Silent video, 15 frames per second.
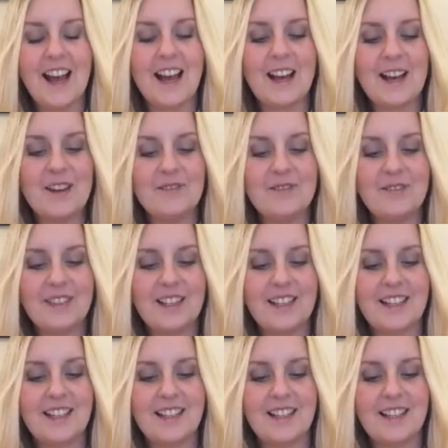Um,
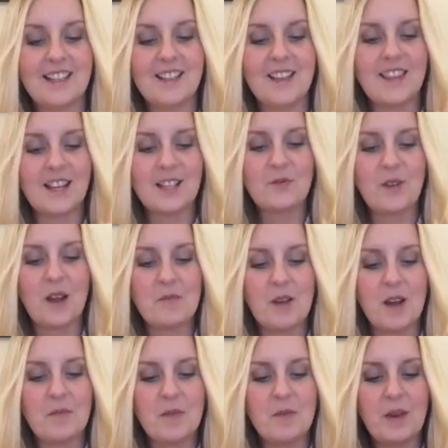so that's why it
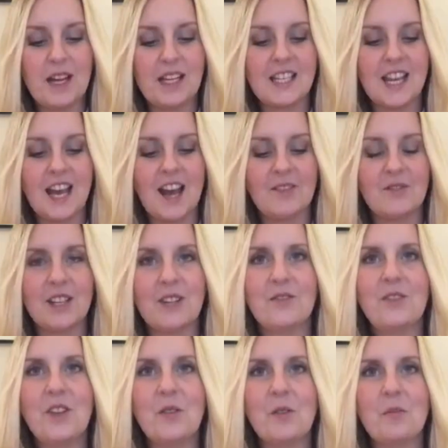might be better having
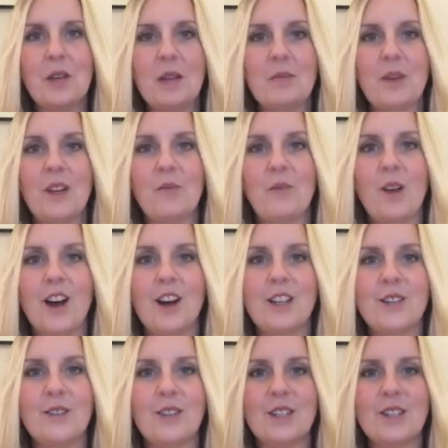fewer people if we are
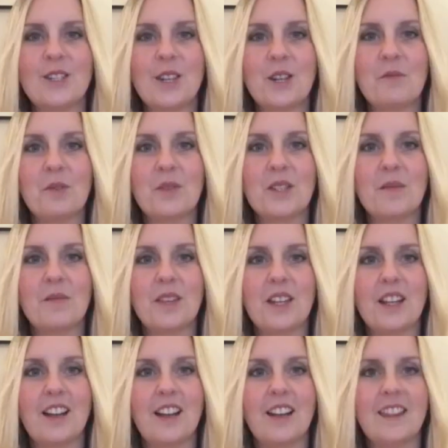doing a Zoom or
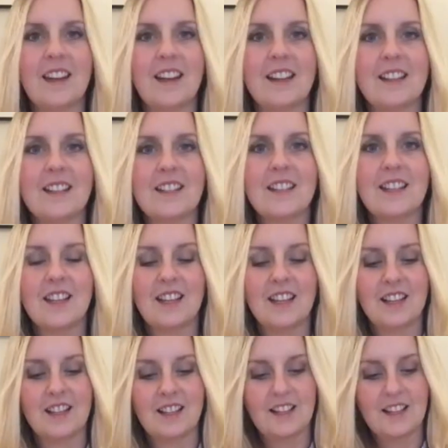something like that.
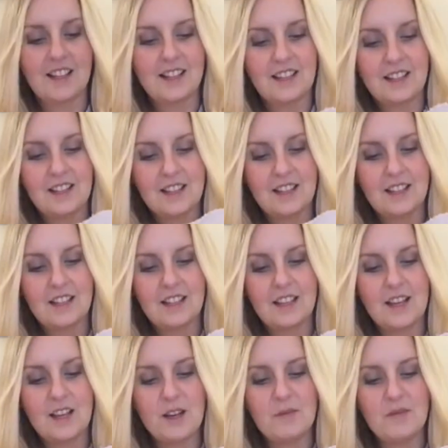
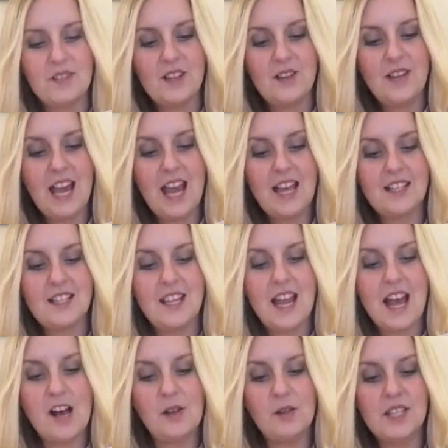Um, so yeah, so the
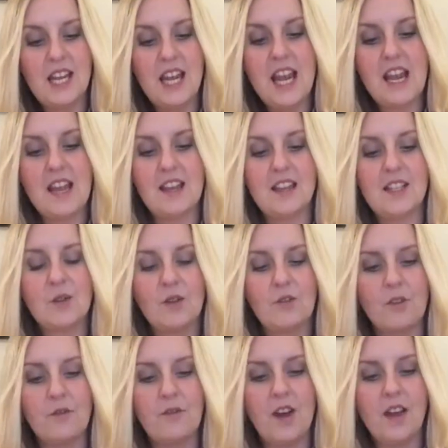owls are here. So I've
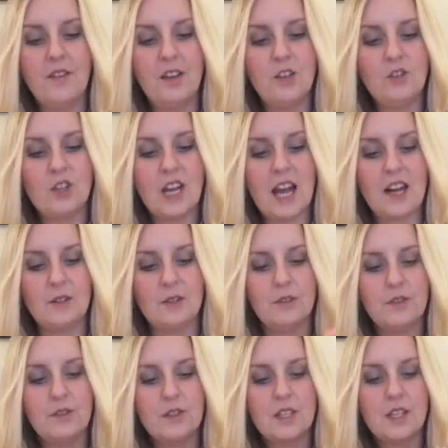got 500
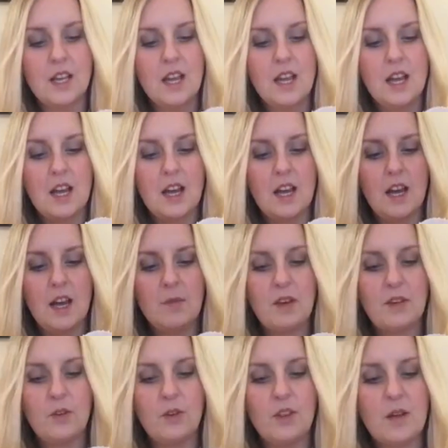owls. Um, I
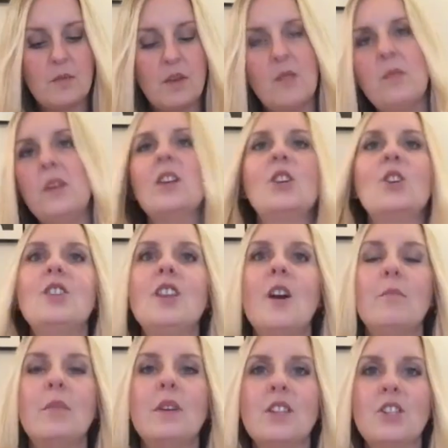thought that might be a good
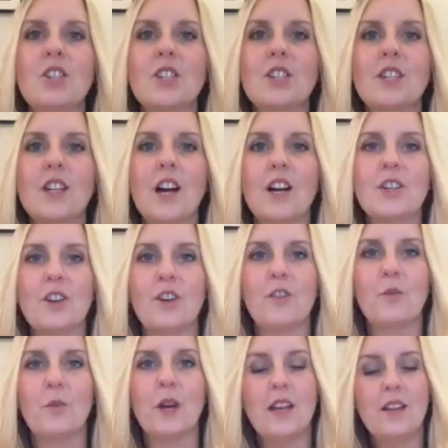number to just start
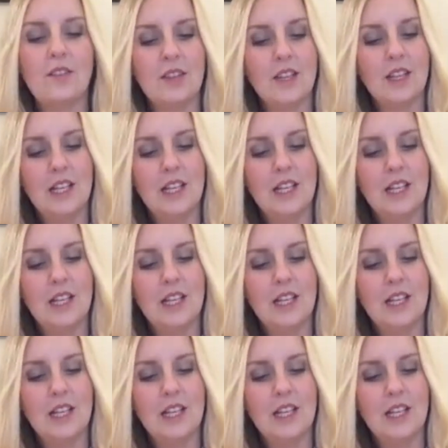off with.